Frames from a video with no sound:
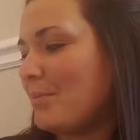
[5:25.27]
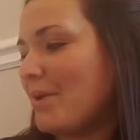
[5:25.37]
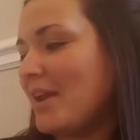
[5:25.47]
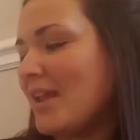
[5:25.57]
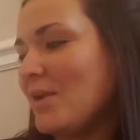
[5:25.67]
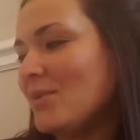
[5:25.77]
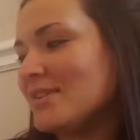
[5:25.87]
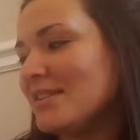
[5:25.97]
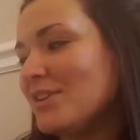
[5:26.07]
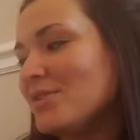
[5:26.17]
But it
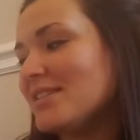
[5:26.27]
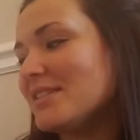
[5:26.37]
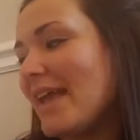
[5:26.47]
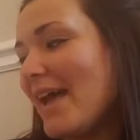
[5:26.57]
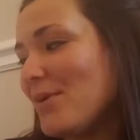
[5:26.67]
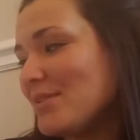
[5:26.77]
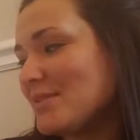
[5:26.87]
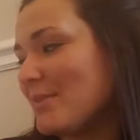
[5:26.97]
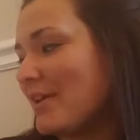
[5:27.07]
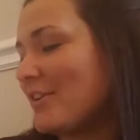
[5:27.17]
was little
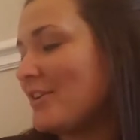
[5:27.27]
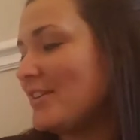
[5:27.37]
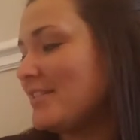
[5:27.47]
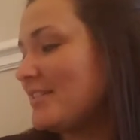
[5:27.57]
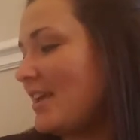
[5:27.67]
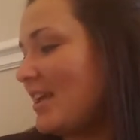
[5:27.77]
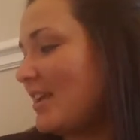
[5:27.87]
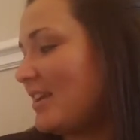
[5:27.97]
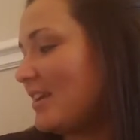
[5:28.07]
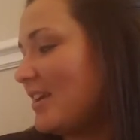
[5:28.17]
Sal's mother
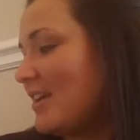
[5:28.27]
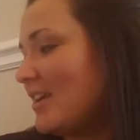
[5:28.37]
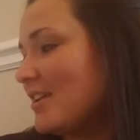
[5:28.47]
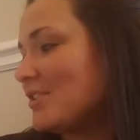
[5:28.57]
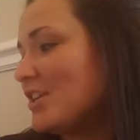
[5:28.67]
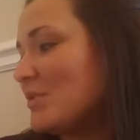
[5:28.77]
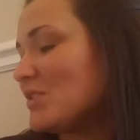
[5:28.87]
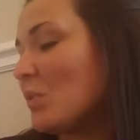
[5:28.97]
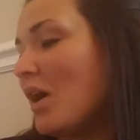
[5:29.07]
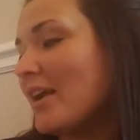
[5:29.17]
instead. She
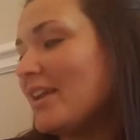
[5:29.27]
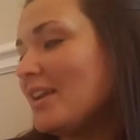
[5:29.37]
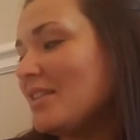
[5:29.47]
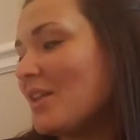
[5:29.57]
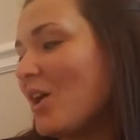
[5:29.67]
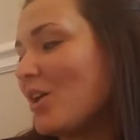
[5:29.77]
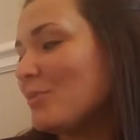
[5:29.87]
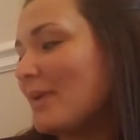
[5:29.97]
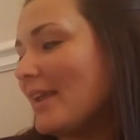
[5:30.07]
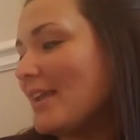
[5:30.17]
was walking along
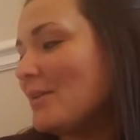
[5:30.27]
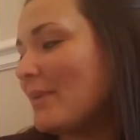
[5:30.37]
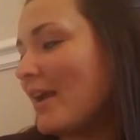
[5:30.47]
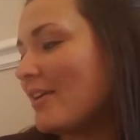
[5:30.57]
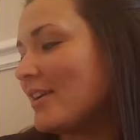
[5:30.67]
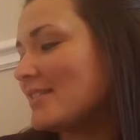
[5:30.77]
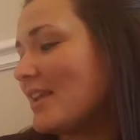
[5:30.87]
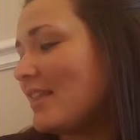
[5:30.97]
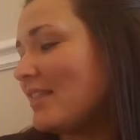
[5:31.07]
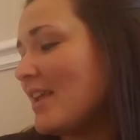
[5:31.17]
picking berries
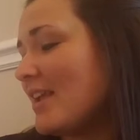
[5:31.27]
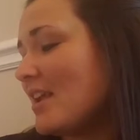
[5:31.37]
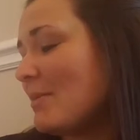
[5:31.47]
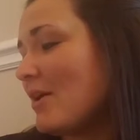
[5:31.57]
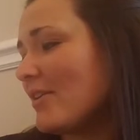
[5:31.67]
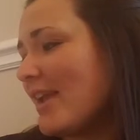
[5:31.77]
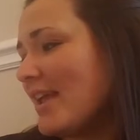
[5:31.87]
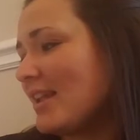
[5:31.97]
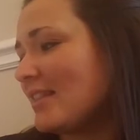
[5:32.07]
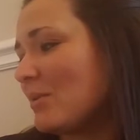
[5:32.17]
and thinking about
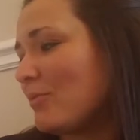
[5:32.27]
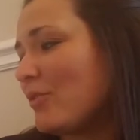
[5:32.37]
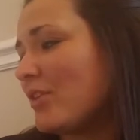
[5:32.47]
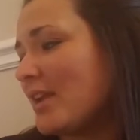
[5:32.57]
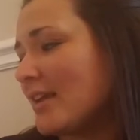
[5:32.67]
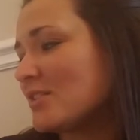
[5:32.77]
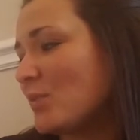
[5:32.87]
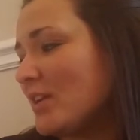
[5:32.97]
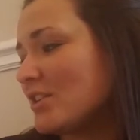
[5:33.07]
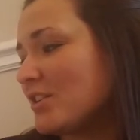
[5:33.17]
canning them for the next
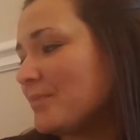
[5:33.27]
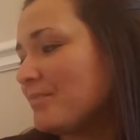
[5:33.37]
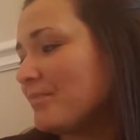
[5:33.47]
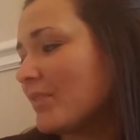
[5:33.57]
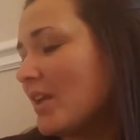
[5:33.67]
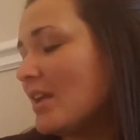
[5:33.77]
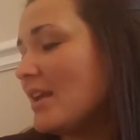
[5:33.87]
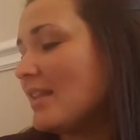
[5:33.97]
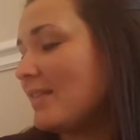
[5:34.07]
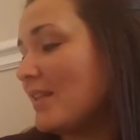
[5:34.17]
winter.
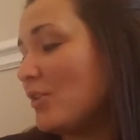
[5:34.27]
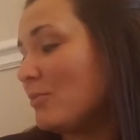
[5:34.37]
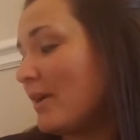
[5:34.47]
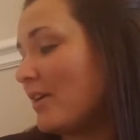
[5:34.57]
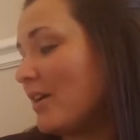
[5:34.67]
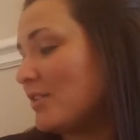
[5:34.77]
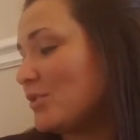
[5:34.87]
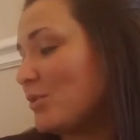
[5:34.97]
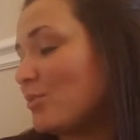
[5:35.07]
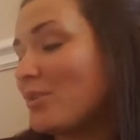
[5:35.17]
Little Bear
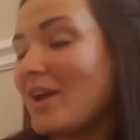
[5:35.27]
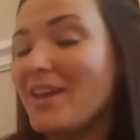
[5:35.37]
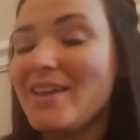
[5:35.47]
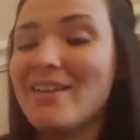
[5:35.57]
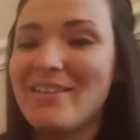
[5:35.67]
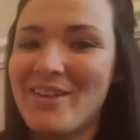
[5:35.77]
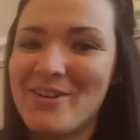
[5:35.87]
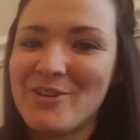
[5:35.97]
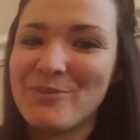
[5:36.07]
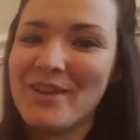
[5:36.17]
hustled right
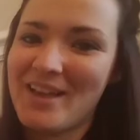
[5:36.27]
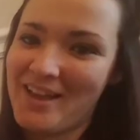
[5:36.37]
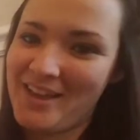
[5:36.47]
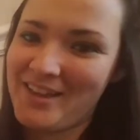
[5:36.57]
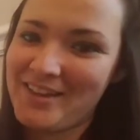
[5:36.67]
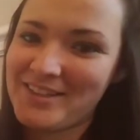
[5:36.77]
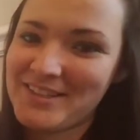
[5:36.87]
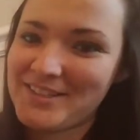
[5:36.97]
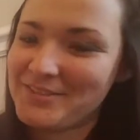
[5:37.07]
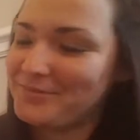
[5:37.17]
along behind.